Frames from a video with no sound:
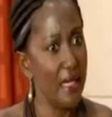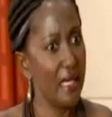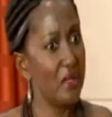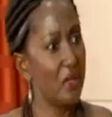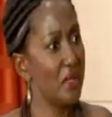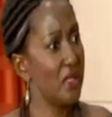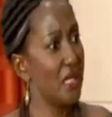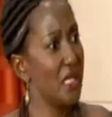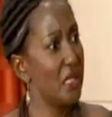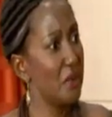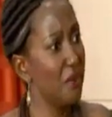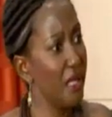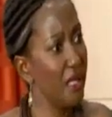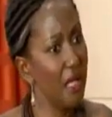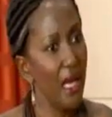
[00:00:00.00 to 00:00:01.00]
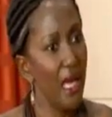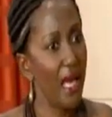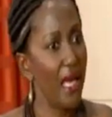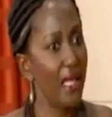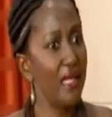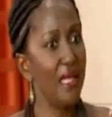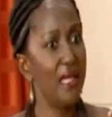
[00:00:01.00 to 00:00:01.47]
that just gets played,
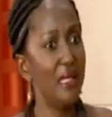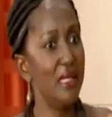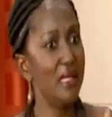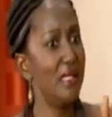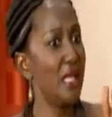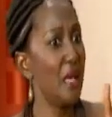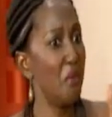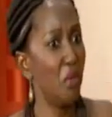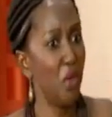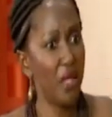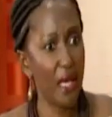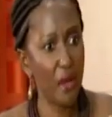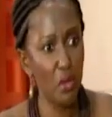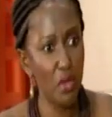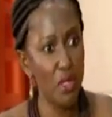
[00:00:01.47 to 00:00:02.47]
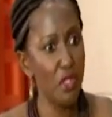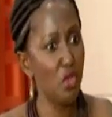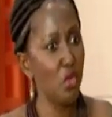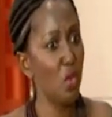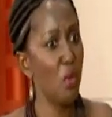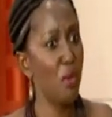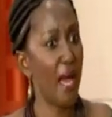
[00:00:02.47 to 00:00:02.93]
and then the stepmother who is
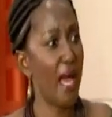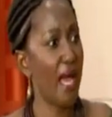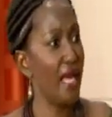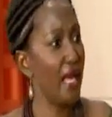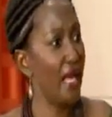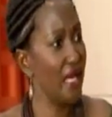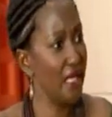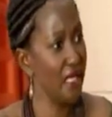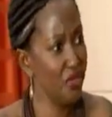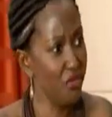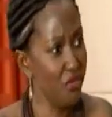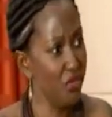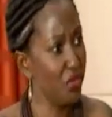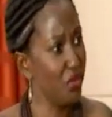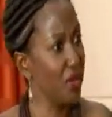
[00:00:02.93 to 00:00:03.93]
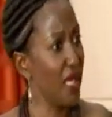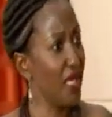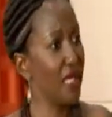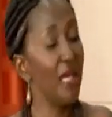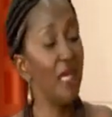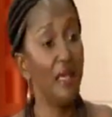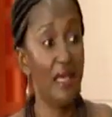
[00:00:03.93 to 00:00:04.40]
so bad and evil.
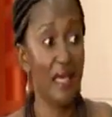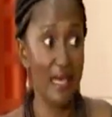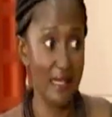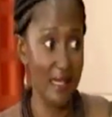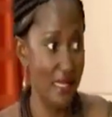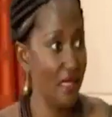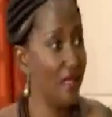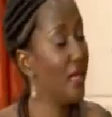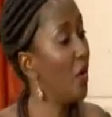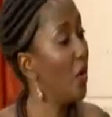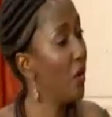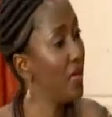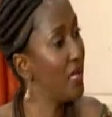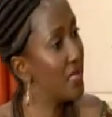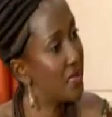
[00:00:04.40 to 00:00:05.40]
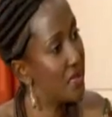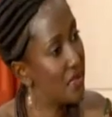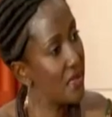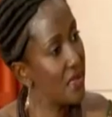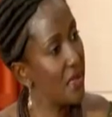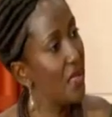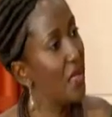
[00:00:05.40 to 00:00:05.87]
And yes, they all
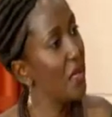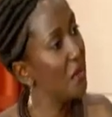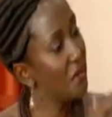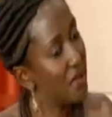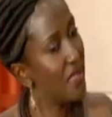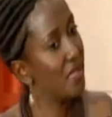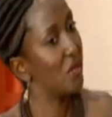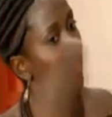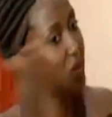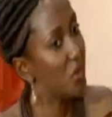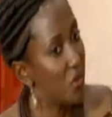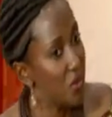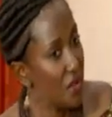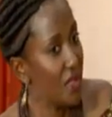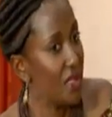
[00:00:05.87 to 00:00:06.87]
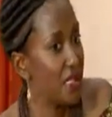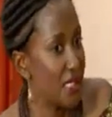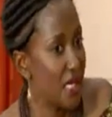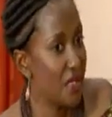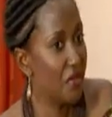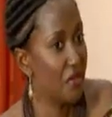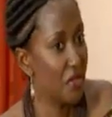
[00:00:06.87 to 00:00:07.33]
exist. But there's also the other
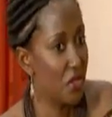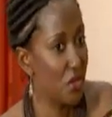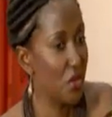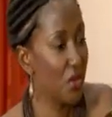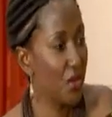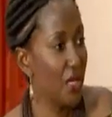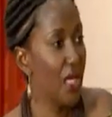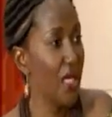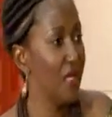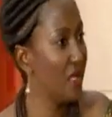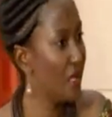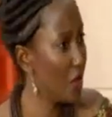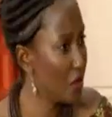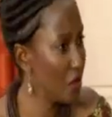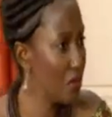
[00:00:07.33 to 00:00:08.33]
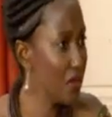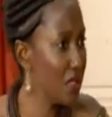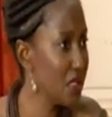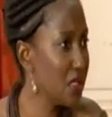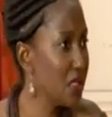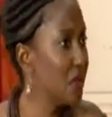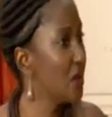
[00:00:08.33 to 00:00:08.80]
side of the story. Mm. There are good
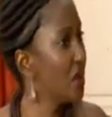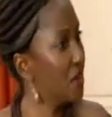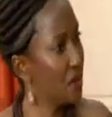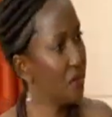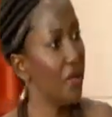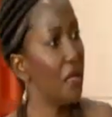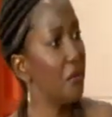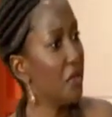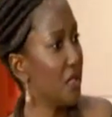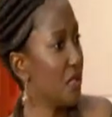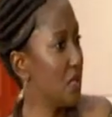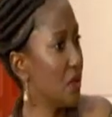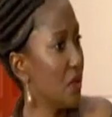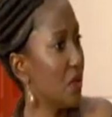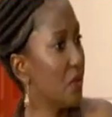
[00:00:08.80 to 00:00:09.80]
mothers-in-law, there are bad mothers-in-law.